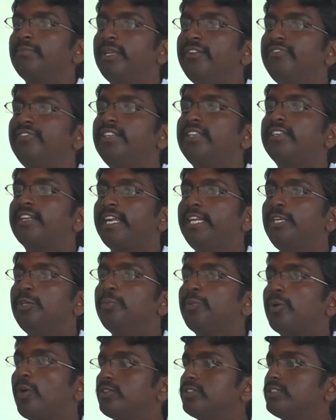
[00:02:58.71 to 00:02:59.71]
if it try to
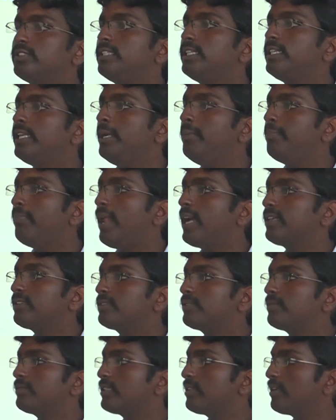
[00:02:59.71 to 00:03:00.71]
process the 10
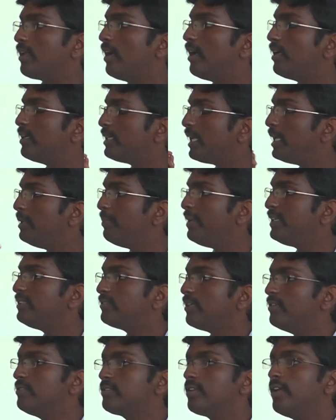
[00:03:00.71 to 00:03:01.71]

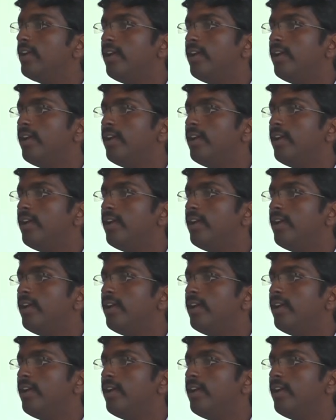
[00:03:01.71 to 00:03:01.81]
pixels,